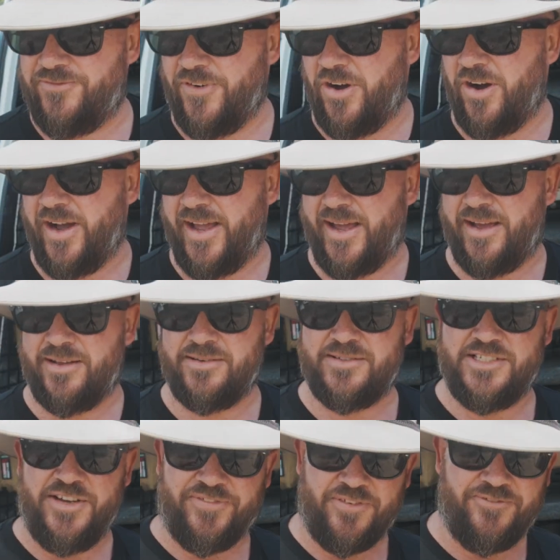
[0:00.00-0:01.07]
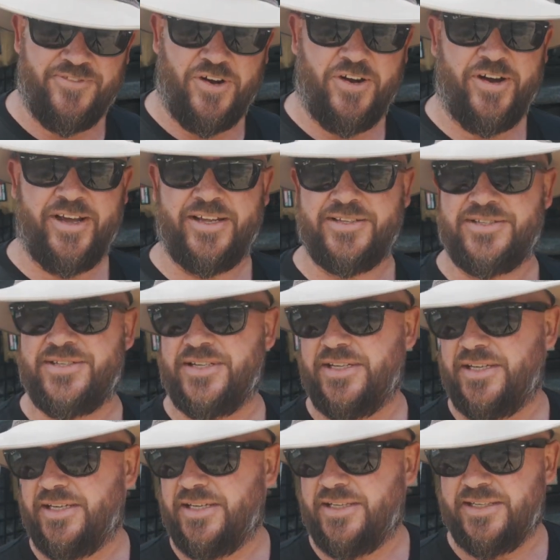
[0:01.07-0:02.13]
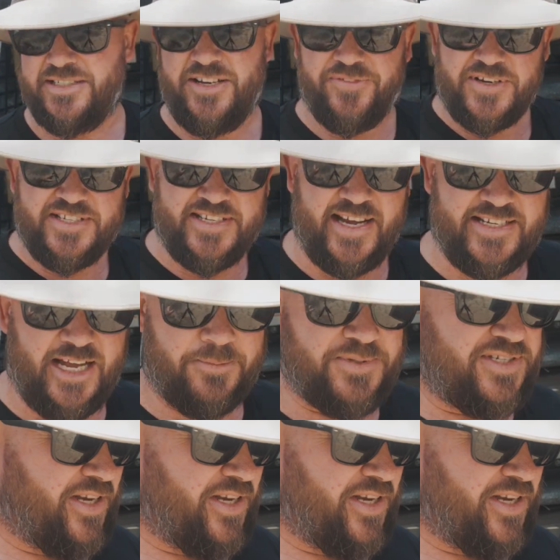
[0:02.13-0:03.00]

fire, different fires, different setups.